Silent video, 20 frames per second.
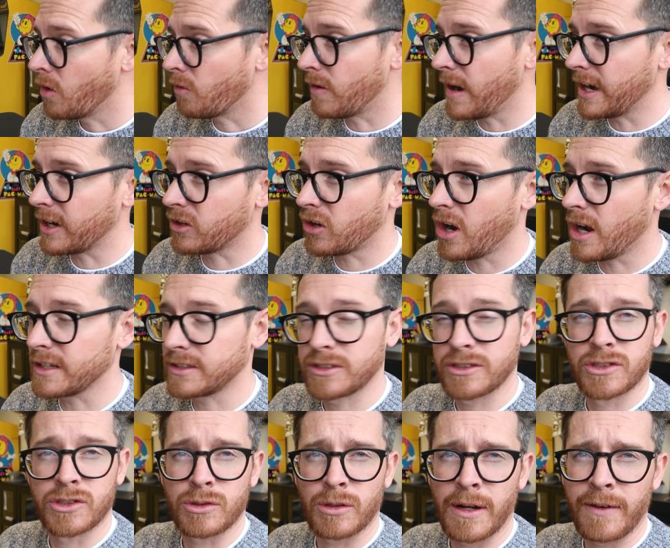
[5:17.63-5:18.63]
right across
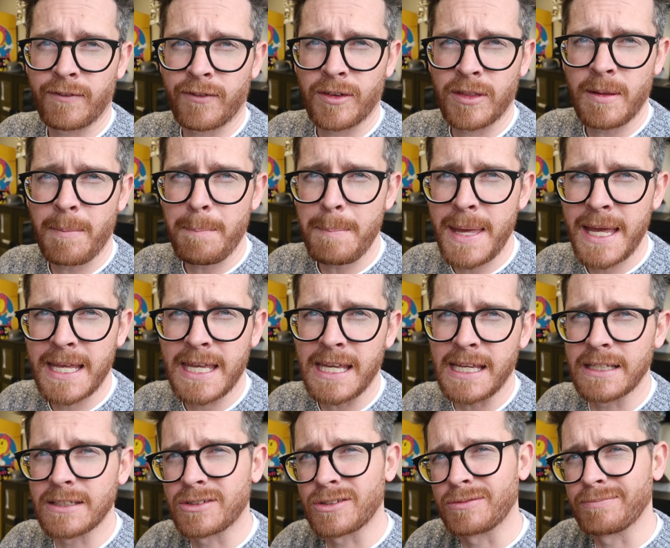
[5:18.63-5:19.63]
the street from the
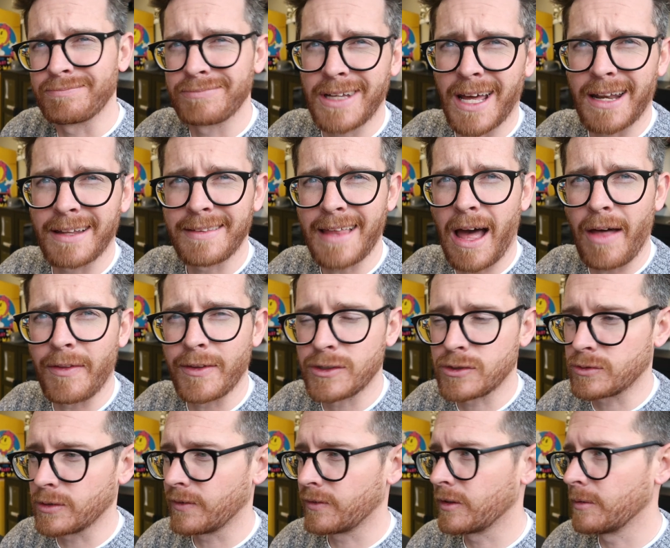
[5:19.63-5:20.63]
Mickey's, or kind of down the
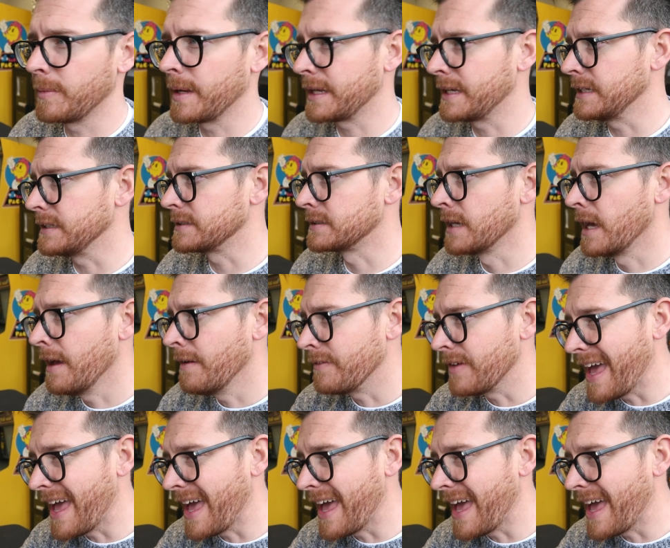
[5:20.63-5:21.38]
street from the Mickey's.